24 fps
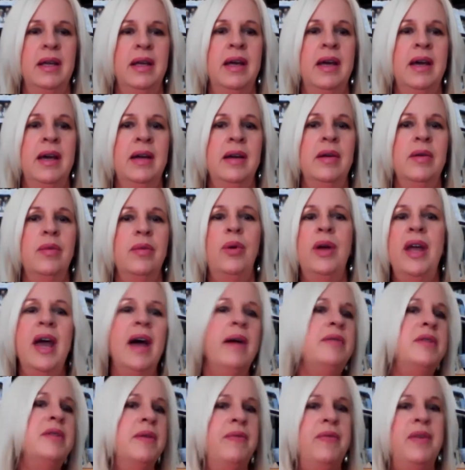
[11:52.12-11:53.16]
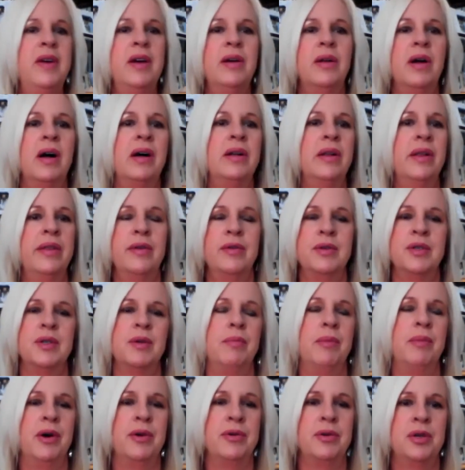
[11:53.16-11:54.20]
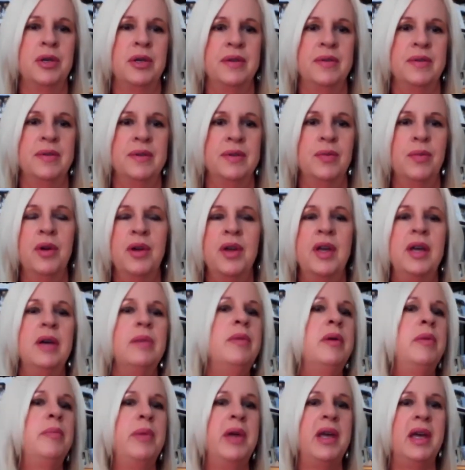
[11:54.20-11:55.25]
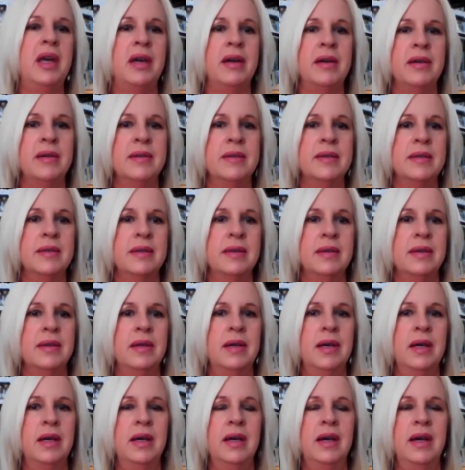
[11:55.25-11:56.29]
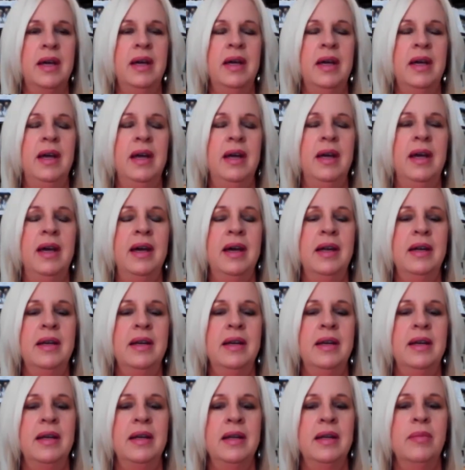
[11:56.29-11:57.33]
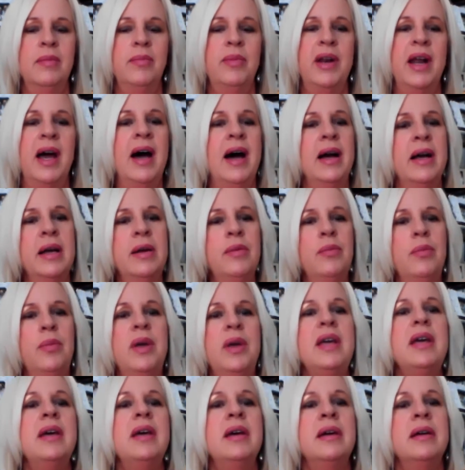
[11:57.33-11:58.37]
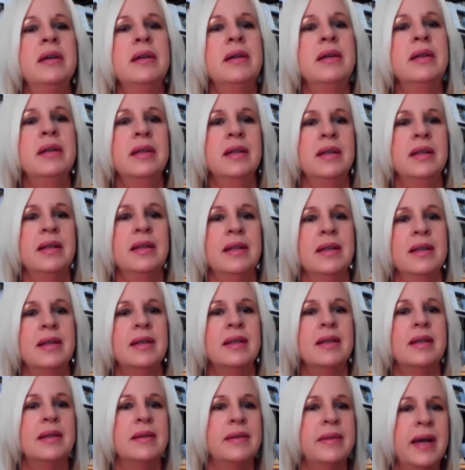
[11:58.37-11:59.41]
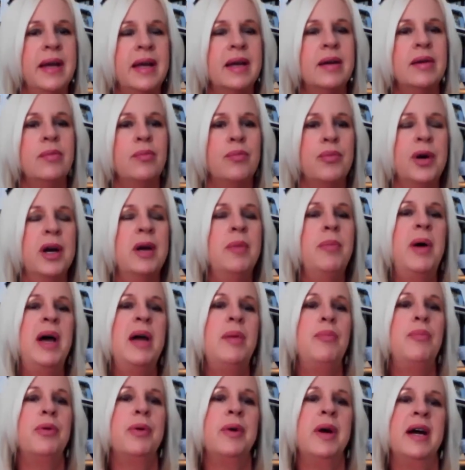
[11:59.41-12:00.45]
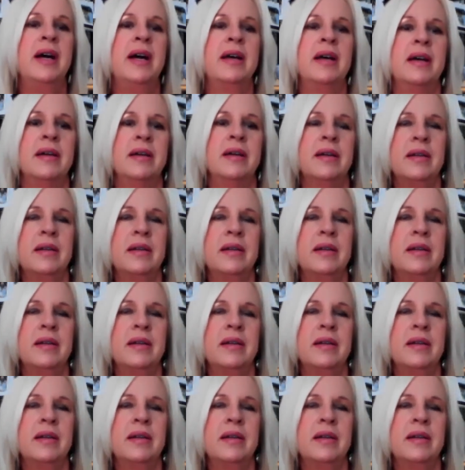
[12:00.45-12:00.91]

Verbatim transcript: And we have to feel all of those emotions. We're human beings. And, but how can we, like brick by brick,